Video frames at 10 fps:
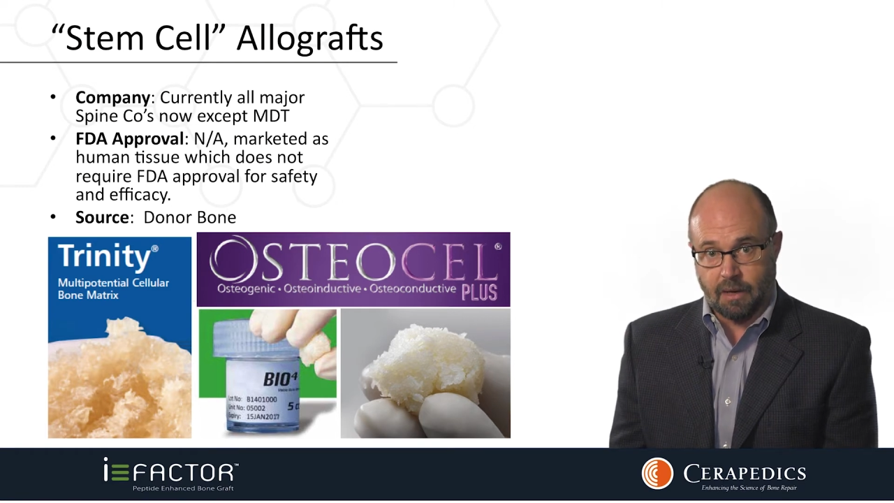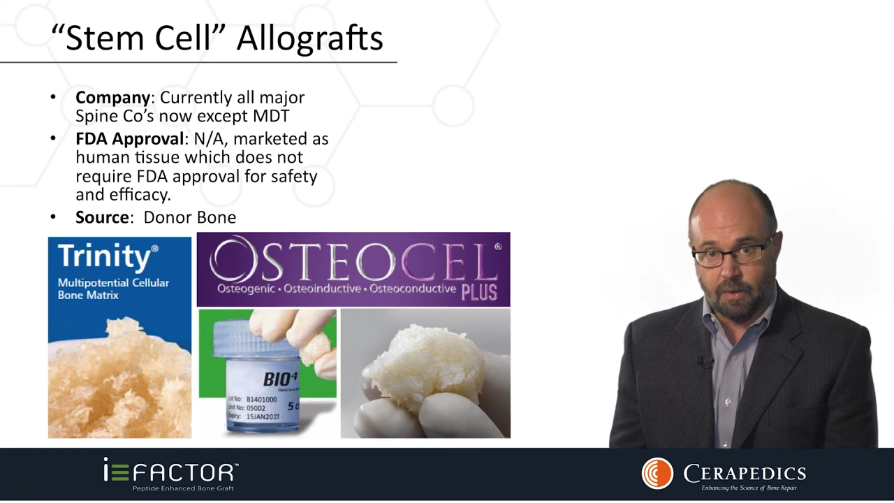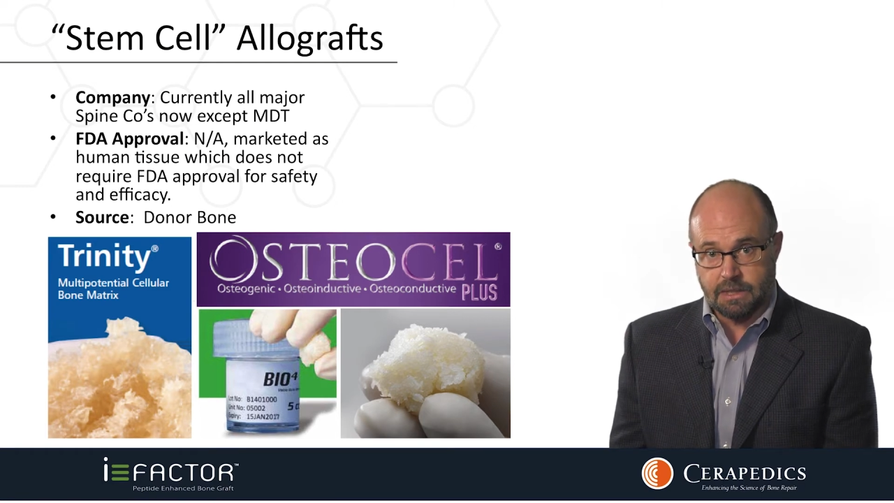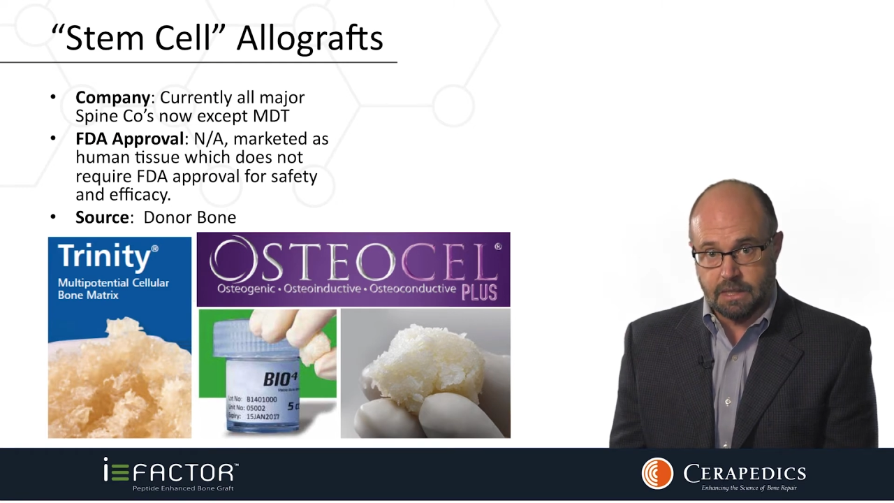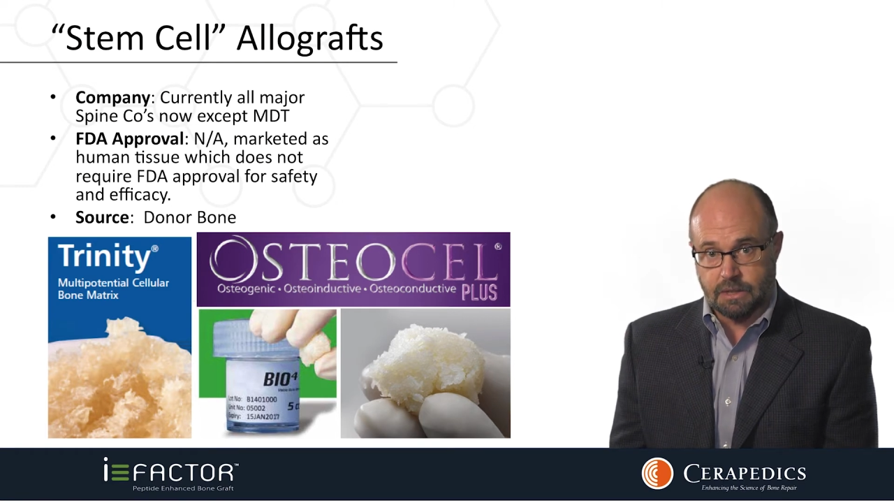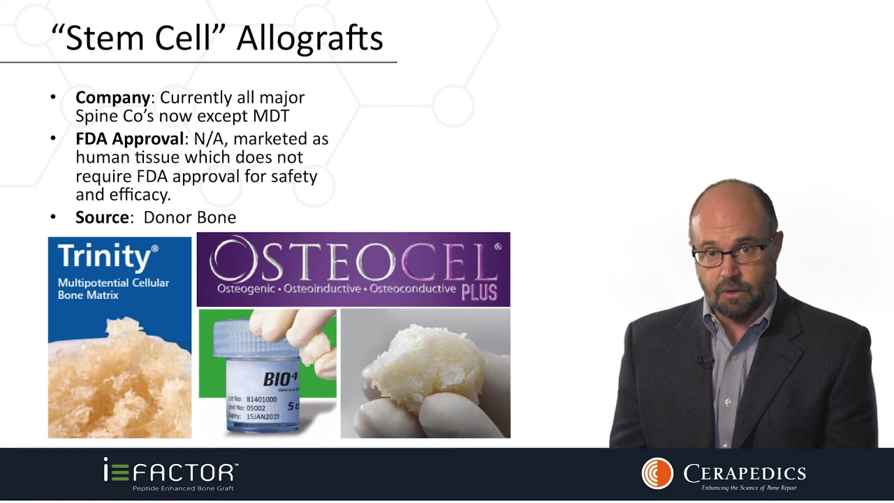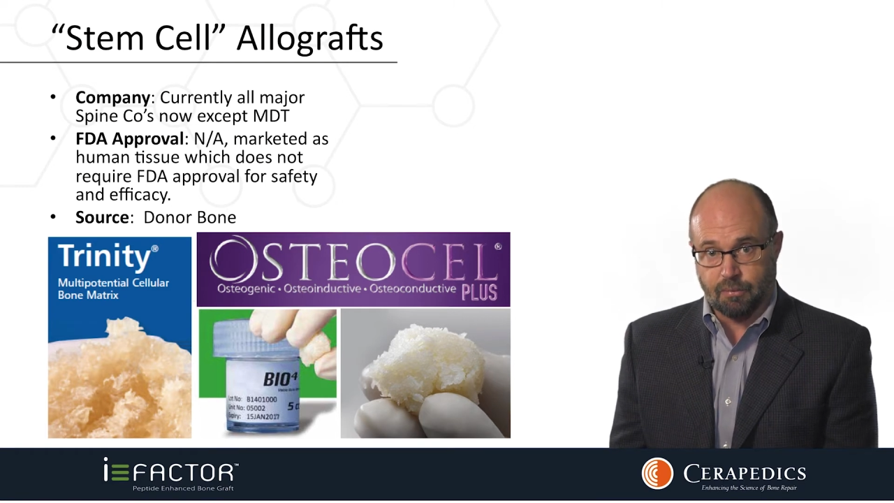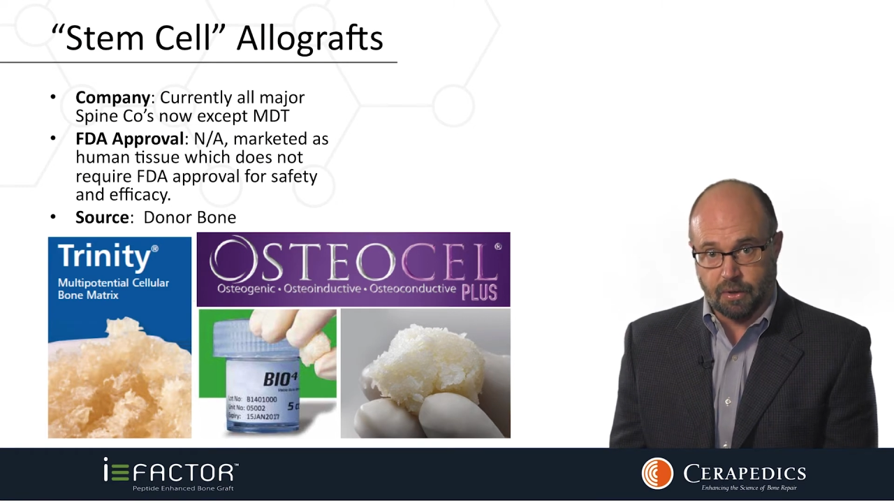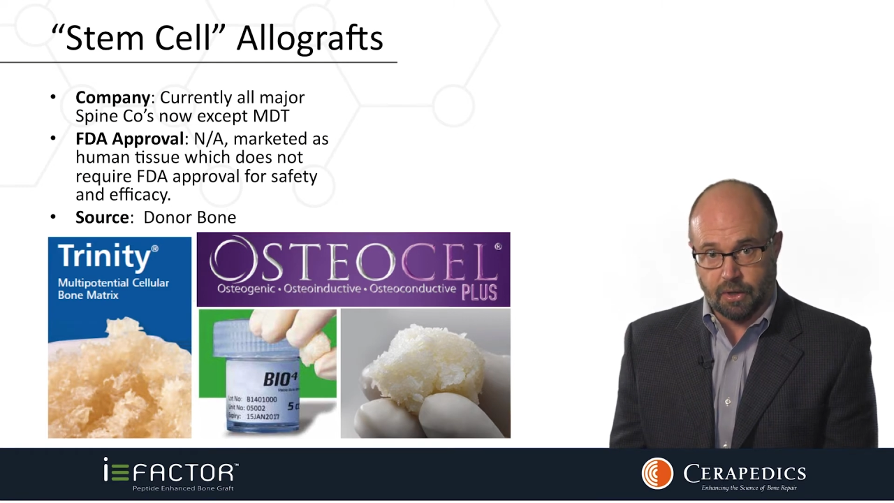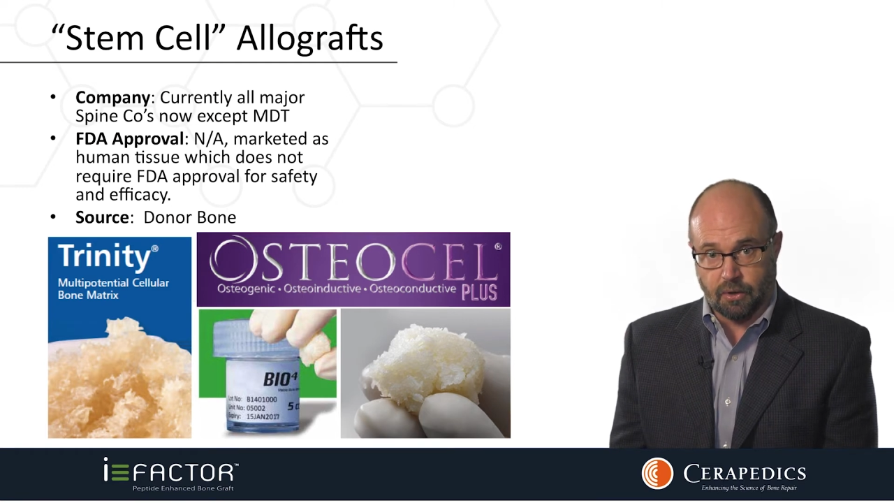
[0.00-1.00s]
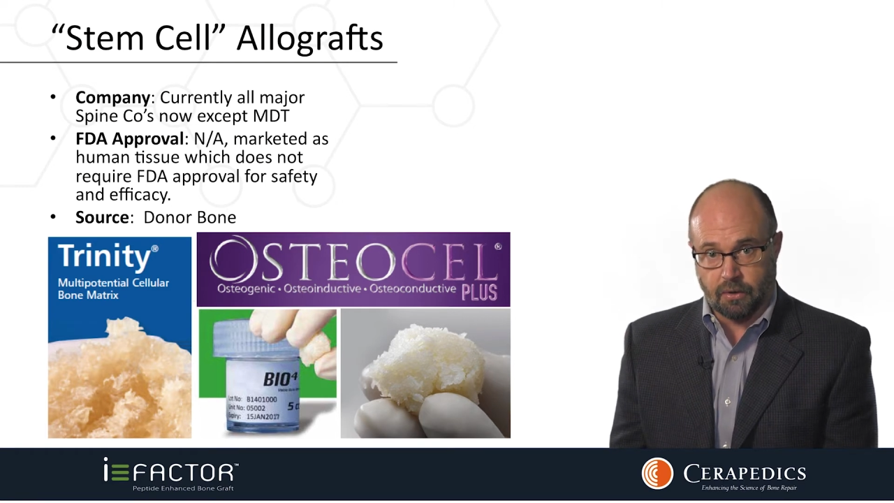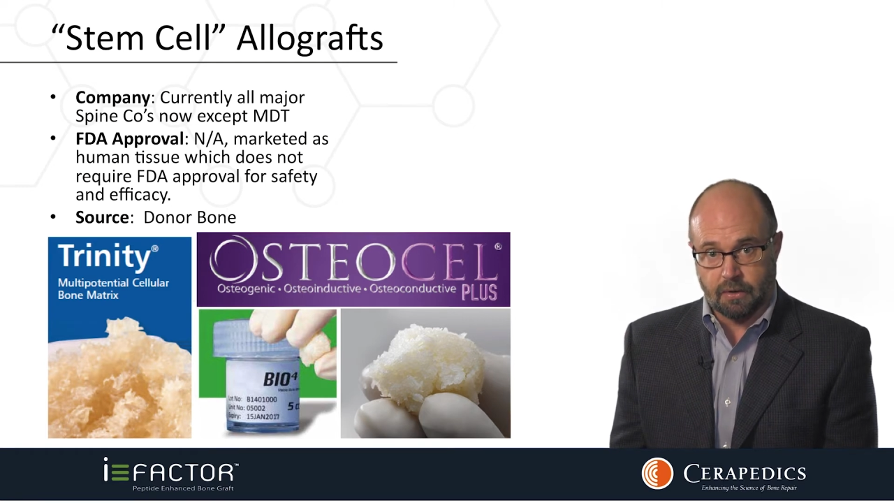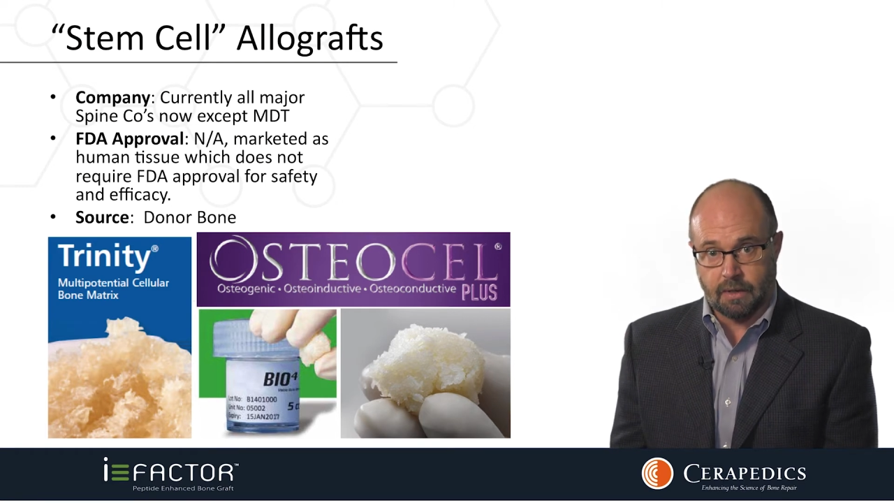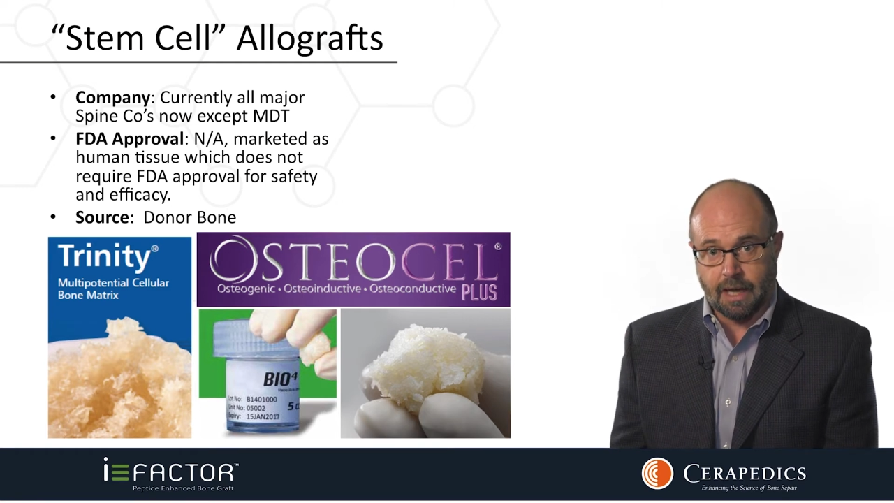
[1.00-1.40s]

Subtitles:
which these are procured